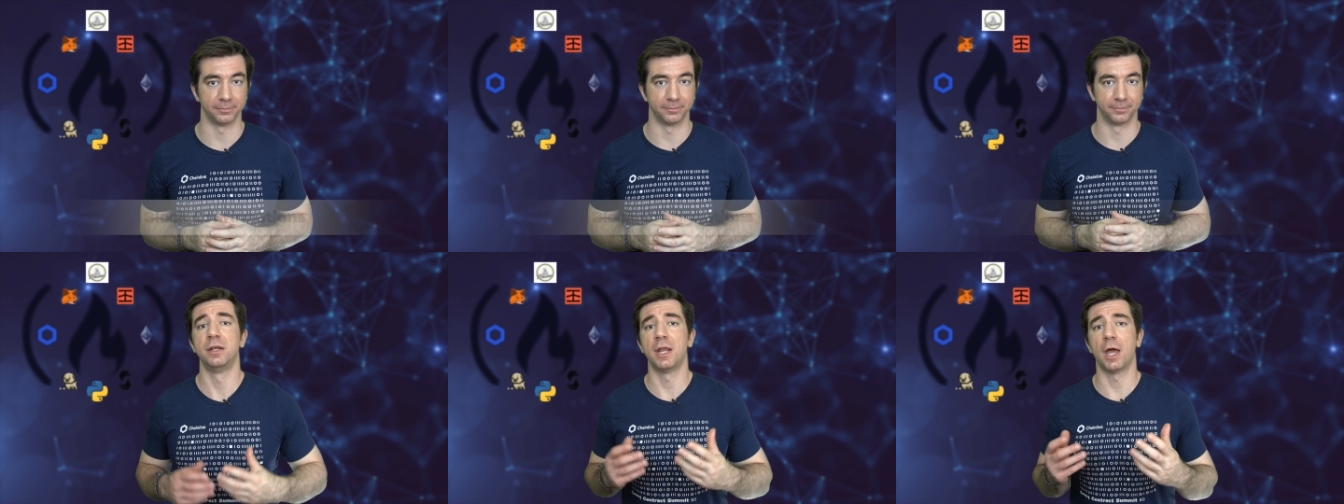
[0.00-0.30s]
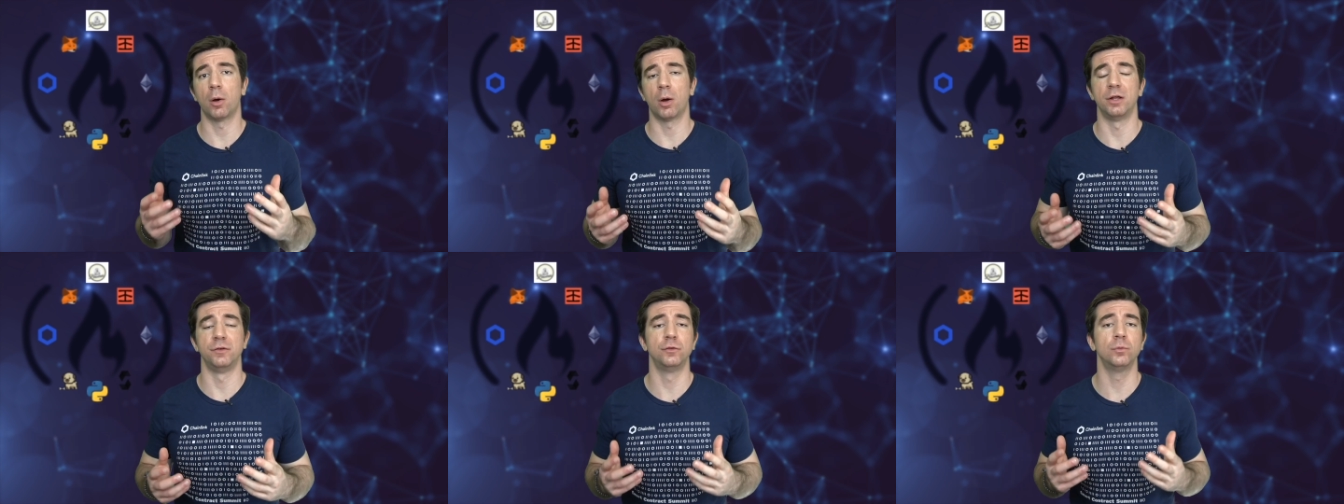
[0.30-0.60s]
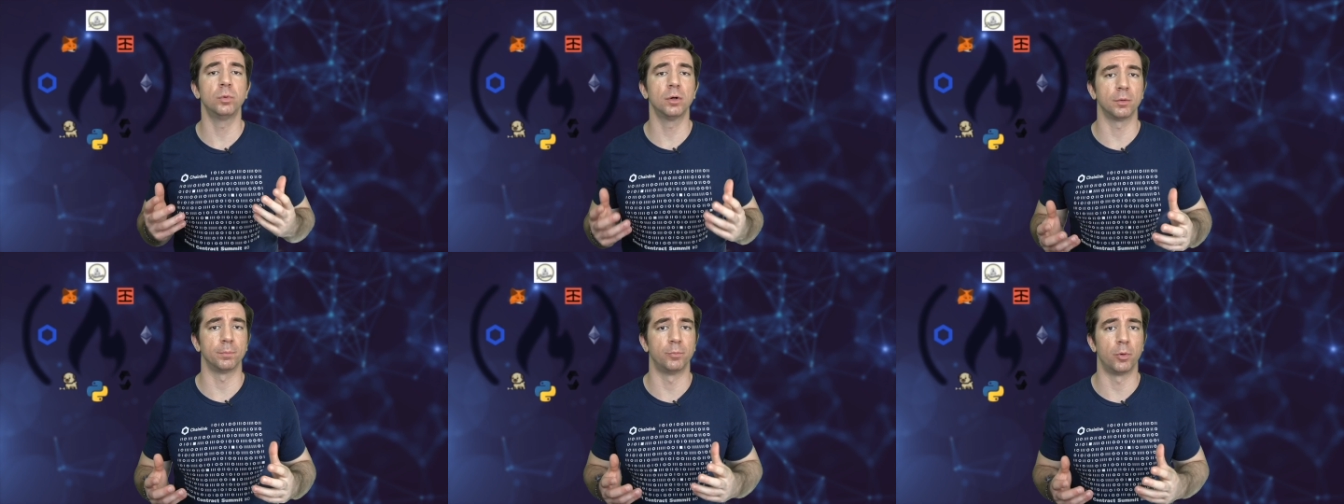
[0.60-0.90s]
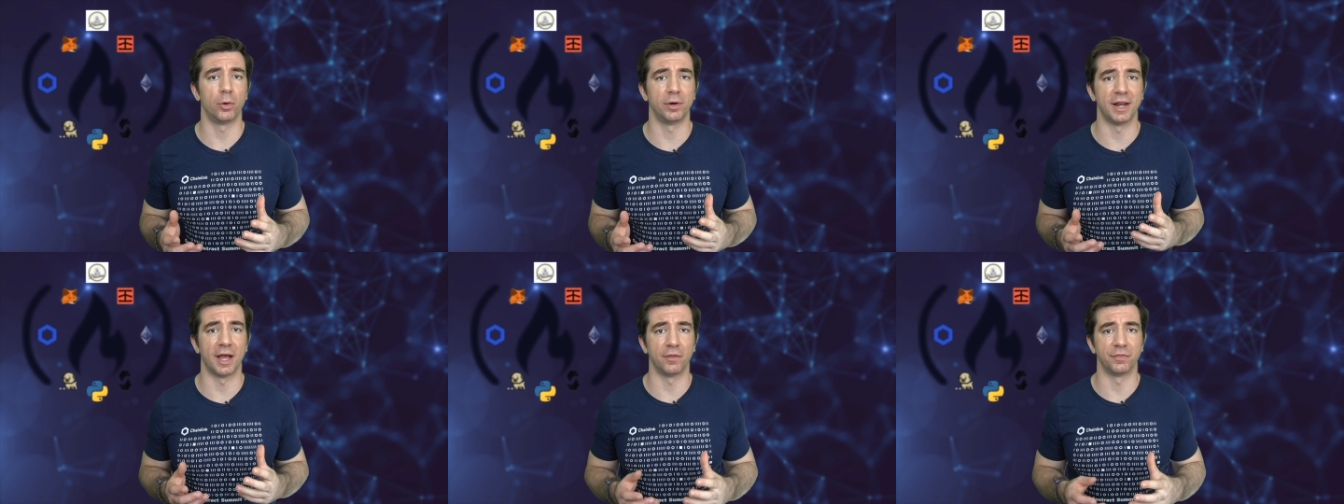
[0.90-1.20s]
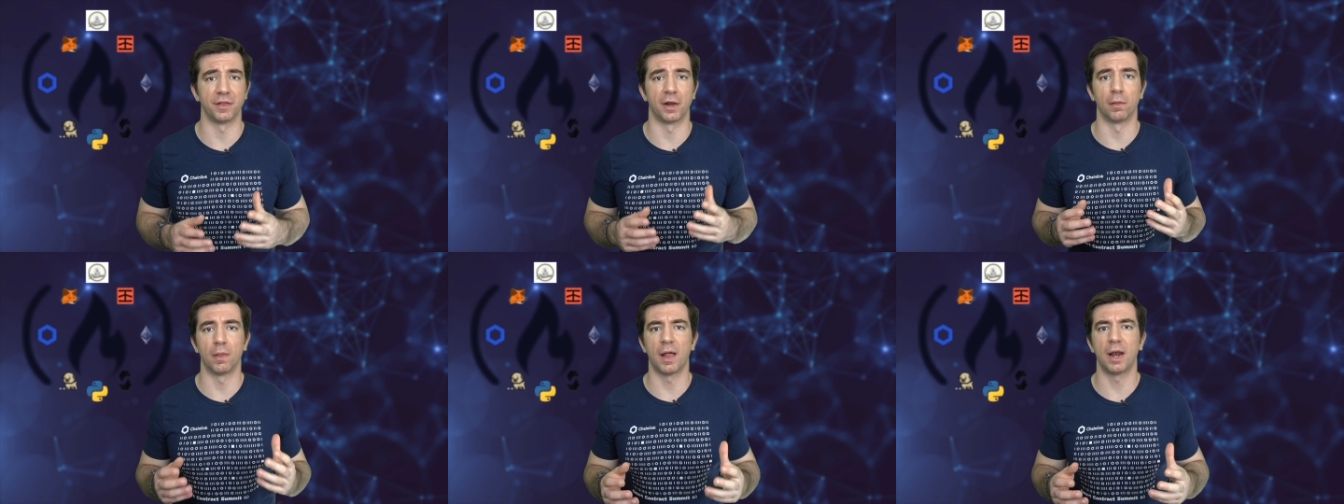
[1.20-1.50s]
Now, I do want to point out
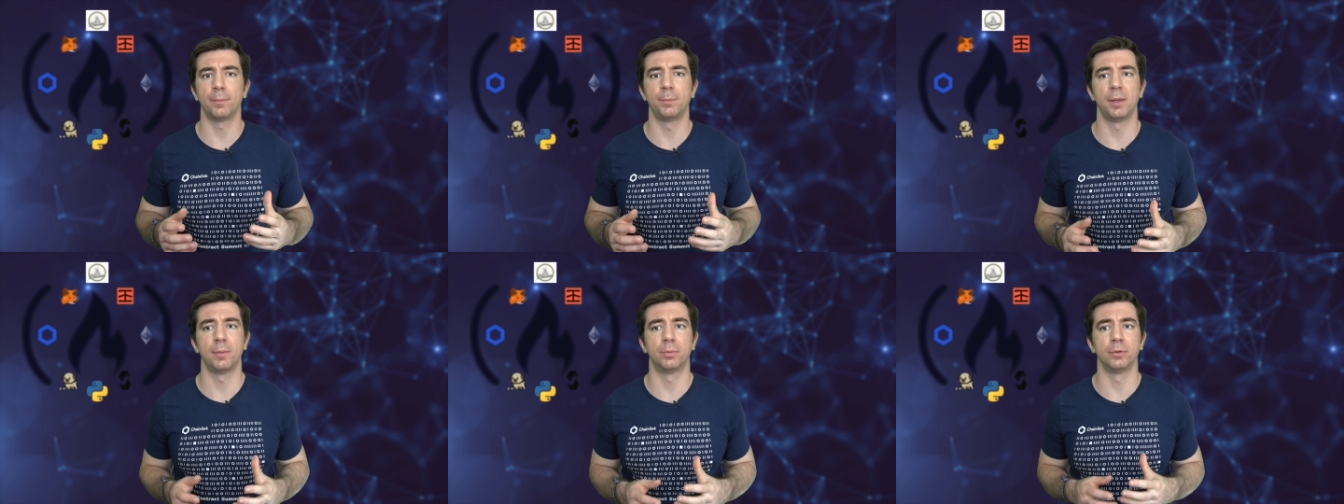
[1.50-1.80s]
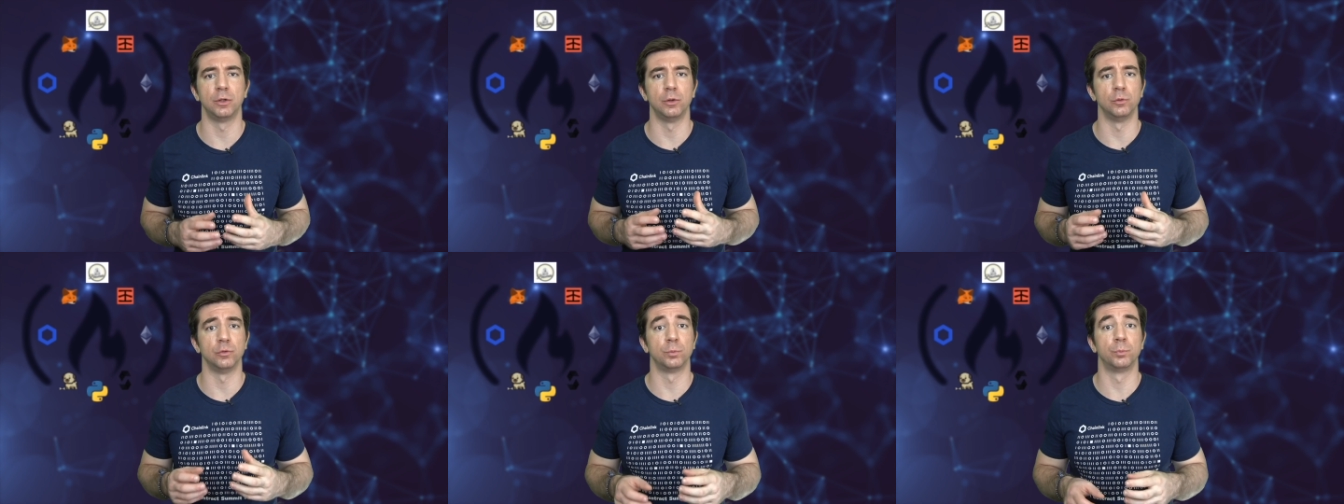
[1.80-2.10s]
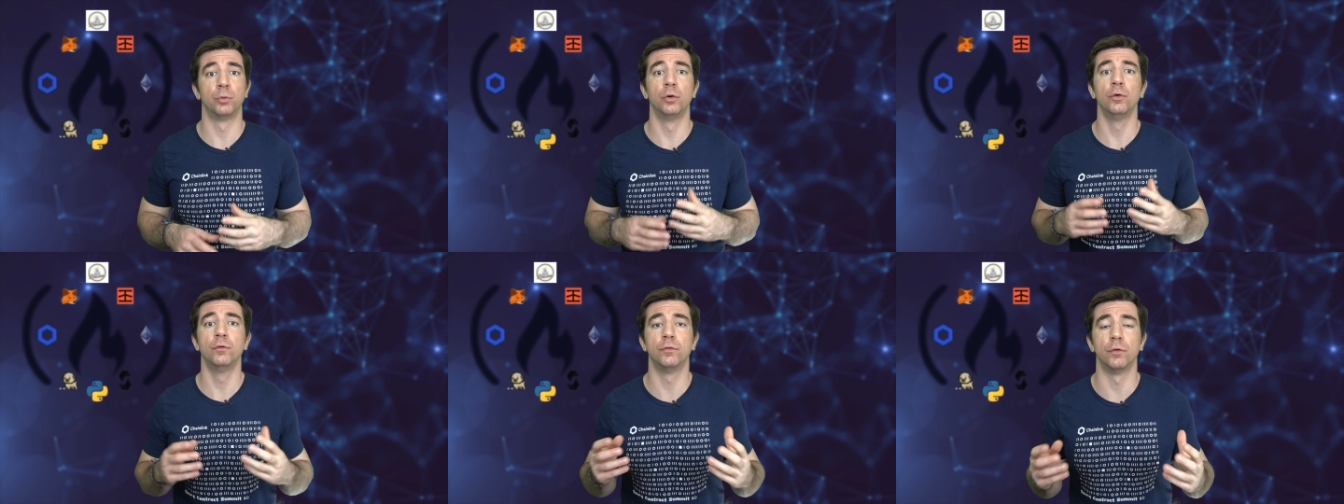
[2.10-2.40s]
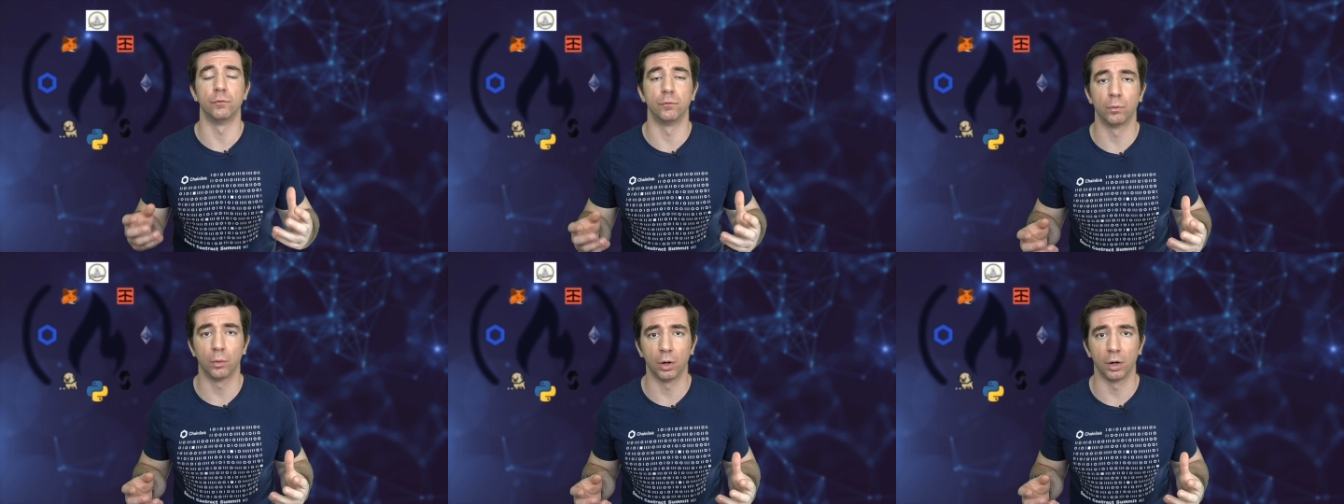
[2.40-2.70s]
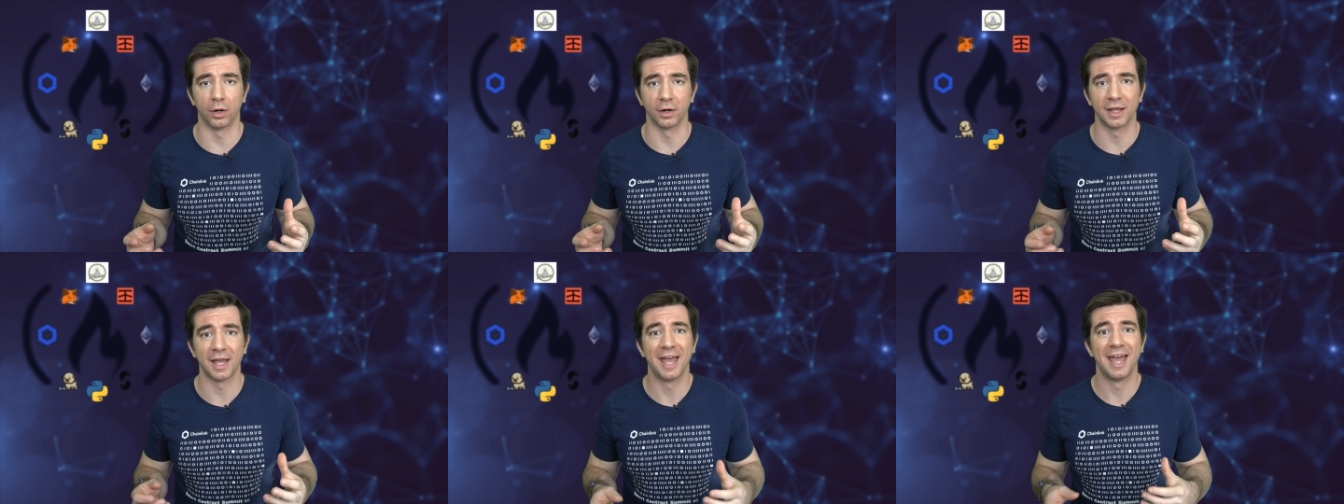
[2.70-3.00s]
that a lot of people use proof of
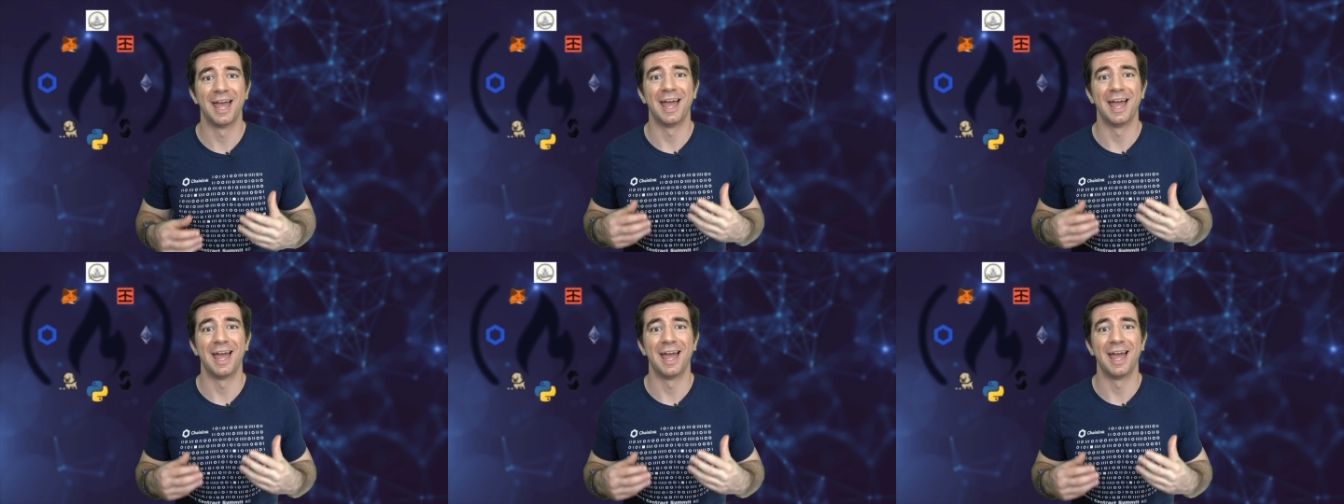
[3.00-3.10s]
work